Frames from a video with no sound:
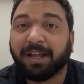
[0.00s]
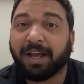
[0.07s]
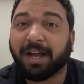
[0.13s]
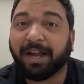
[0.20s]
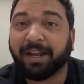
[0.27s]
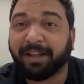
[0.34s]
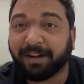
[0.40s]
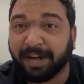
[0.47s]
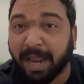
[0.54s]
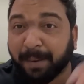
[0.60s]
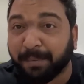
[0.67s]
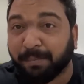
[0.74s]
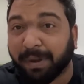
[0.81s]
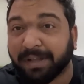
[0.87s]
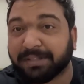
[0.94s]
I
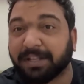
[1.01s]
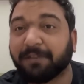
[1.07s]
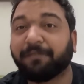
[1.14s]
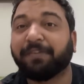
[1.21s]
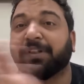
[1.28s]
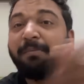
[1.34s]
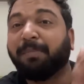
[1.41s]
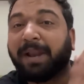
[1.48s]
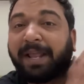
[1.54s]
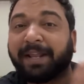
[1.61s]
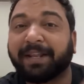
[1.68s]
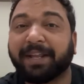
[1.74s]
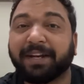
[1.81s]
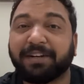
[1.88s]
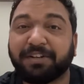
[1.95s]
wrapped myself with a
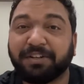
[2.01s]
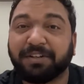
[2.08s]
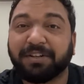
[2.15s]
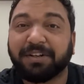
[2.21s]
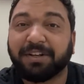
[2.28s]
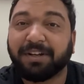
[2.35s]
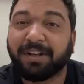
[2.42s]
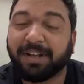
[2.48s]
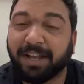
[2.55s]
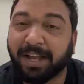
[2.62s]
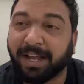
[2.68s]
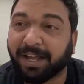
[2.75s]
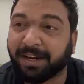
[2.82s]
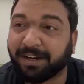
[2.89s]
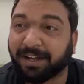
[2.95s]
blanket
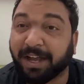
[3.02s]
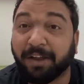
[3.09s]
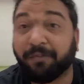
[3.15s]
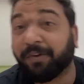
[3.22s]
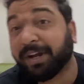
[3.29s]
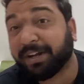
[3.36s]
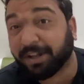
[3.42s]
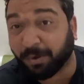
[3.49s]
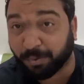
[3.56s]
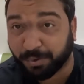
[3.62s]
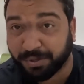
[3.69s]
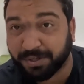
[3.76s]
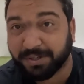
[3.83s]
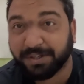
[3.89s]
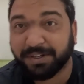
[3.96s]
and I went
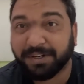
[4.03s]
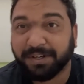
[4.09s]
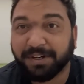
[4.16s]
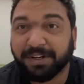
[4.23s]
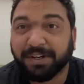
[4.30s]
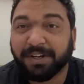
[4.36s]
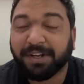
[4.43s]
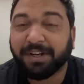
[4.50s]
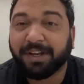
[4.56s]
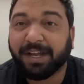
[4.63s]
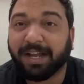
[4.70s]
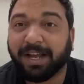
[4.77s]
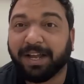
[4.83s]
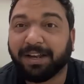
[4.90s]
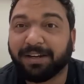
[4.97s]
out.
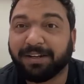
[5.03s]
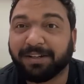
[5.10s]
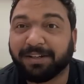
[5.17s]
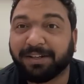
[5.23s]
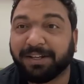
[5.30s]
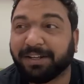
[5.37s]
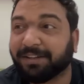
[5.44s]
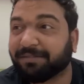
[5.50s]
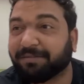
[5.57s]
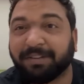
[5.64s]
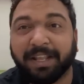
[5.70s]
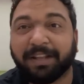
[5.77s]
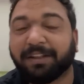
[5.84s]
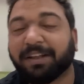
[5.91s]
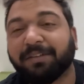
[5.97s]
And uh,
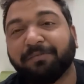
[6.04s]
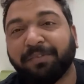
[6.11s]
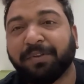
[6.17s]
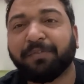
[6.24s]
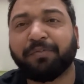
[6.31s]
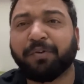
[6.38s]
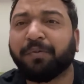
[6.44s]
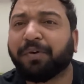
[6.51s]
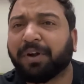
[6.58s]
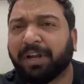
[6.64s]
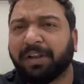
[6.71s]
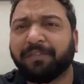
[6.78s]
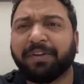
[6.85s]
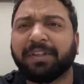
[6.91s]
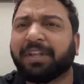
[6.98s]
like we, we would
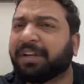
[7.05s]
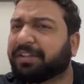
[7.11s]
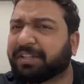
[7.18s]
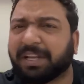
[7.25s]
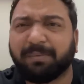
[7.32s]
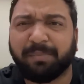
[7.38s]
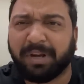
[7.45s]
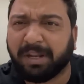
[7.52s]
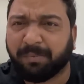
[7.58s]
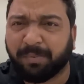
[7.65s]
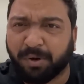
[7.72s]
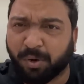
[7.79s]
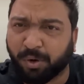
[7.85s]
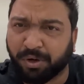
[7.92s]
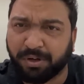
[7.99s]
live in the same
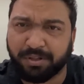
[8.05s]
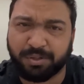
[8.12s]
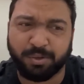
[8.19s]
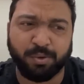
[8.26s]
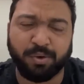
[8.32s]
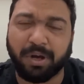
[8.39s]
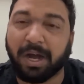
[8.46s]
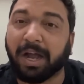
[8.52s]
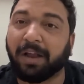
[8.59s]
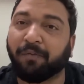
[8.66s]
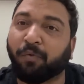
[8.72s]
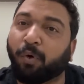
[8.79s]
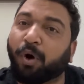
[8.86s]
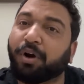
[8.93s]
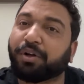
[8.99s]
neighborhood. So I
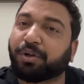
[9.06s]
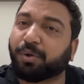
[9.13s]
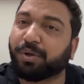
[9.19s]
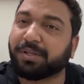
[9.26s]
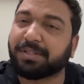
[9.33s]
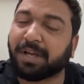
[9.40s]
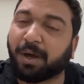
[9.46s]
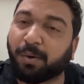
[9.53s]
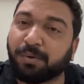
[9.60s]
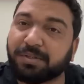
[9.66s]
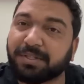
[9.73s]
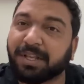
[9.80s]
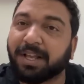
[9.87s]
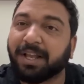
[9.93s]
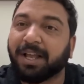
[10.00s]
walked to his
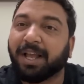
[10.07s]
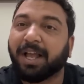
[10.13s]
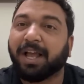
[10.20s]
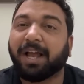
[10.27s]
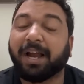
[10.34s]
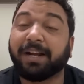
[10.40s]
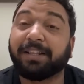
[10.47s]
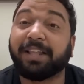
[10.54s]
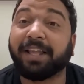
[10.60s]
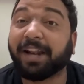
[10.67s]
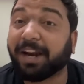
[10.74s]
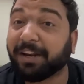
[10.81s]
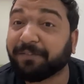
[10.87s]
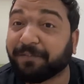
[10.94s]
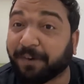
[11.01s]
house and there
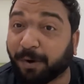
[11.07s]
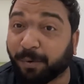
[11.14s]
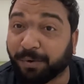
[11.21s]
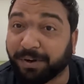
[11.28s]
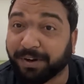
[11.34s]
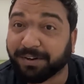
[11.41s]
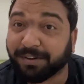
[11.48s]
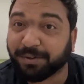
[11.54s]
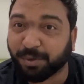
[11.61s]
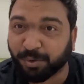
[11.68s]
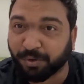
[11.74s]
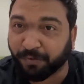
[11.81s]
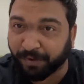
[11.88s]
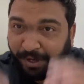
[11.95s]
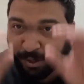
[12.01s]
I found through
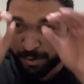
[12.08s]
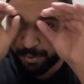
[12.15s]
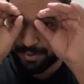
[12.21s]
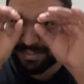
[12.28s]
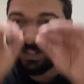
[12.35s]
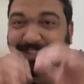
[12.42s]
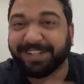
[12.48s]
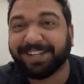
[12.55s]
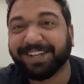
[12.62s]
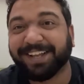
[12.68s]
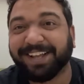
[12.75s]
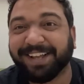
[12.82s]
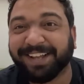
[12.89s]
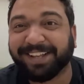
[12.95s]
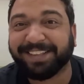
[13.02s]
the windows
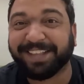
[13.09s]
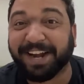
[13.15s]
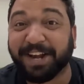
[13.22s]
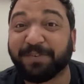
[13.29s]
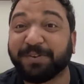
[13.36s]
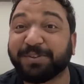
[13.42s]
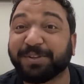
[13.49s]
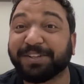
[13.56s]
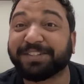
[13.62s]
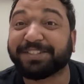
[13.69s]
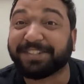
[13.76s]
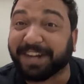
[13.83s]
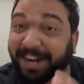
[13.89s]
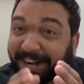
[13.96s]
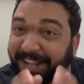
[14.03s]
that he was
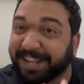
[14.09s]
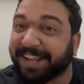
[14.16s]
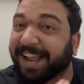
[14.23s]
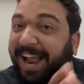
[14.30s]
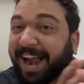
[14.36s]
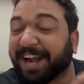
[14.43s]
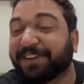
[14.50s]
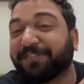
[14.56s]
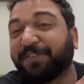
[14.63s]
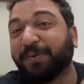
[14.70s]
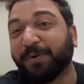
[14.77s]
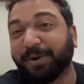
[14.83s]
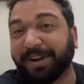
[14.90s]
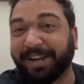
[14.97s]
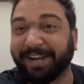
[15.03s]
studying at
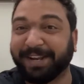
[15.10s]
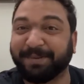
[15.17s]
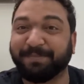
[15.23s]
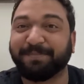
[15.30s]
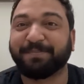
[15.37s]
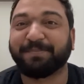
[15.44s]
4 a.m.